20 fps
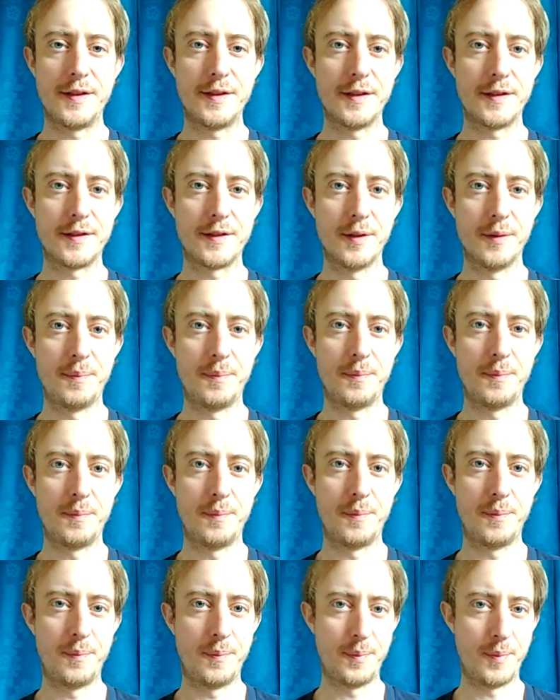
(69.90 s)
the
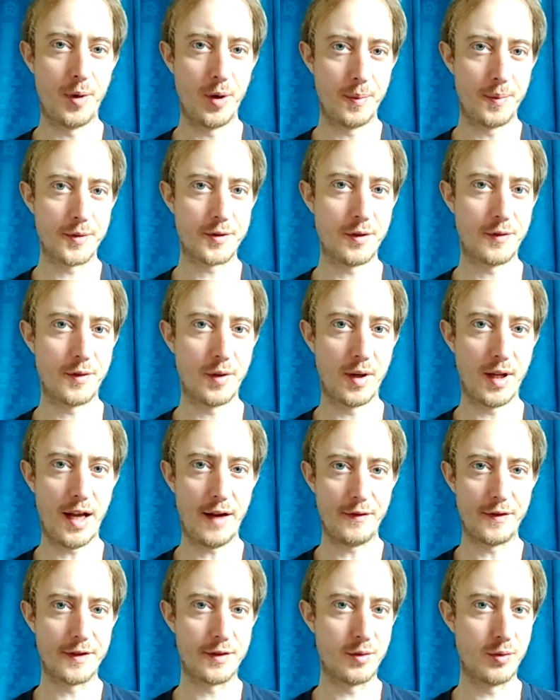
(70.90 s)
purpose of your life,
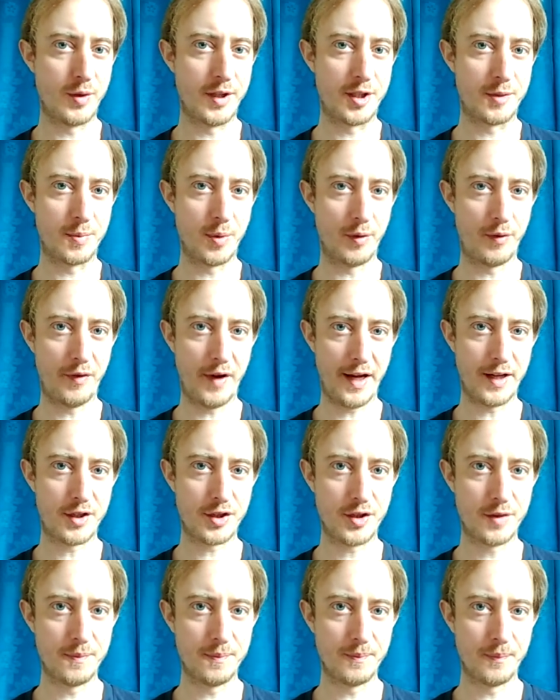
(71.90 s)
is to reach
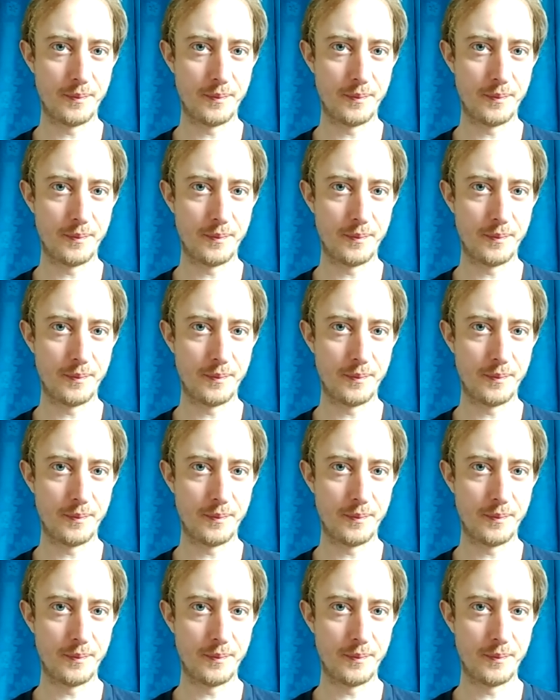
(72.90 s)
perfection,